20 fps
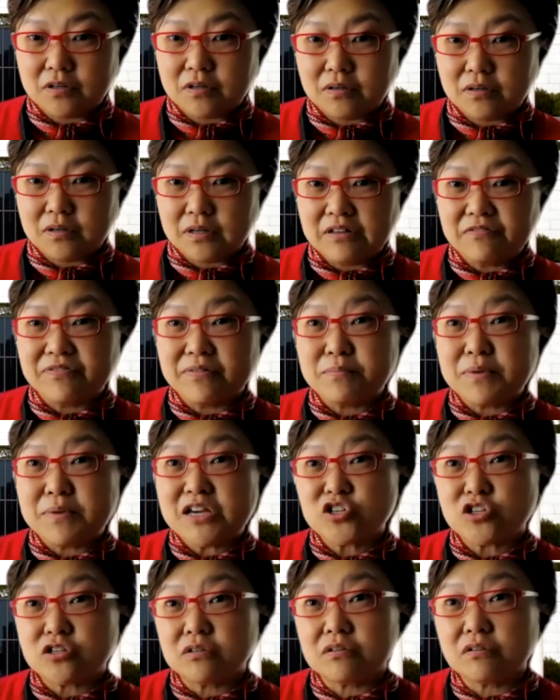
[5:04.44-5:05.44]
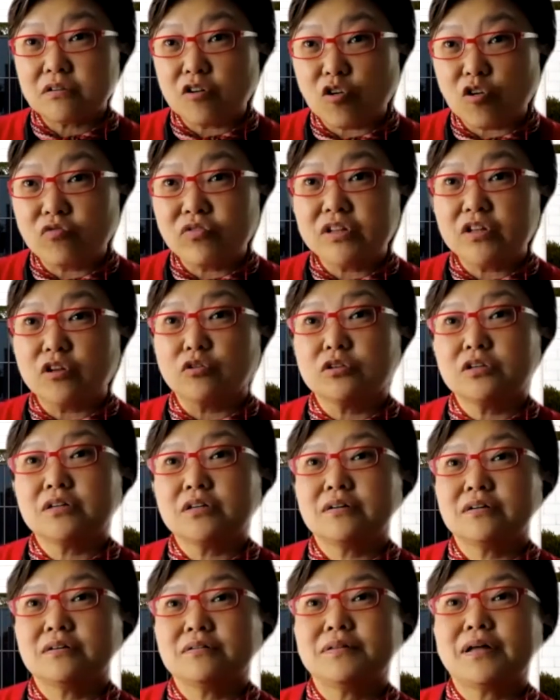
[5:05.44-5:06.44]
information overload.
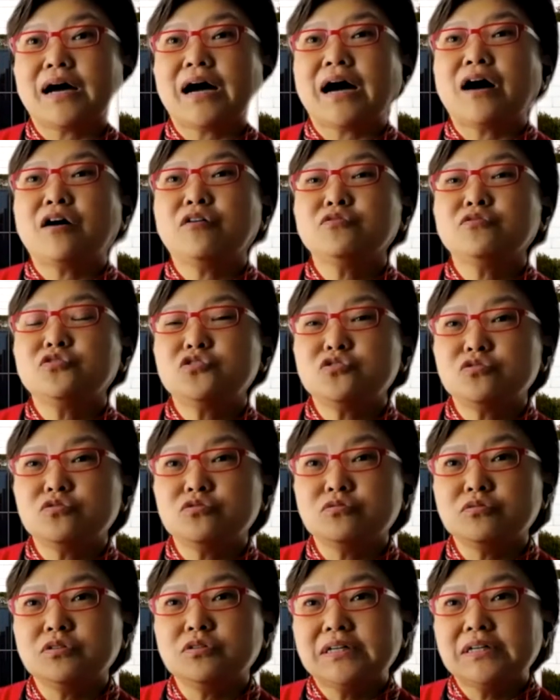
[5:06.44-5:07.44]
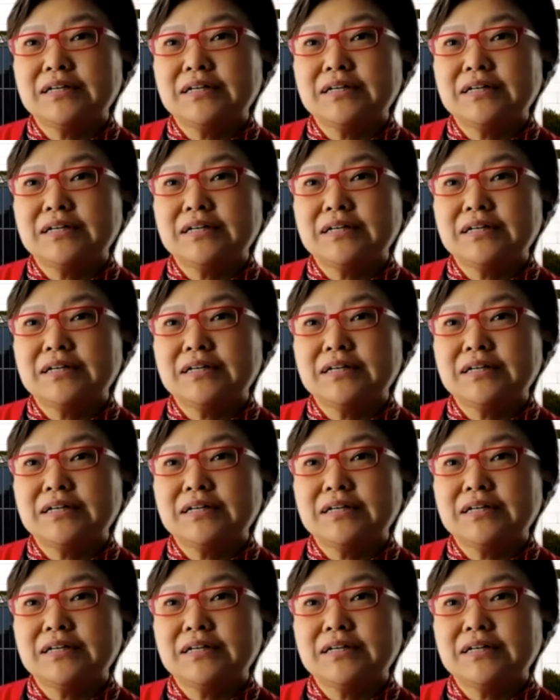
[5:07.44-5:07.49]
How do you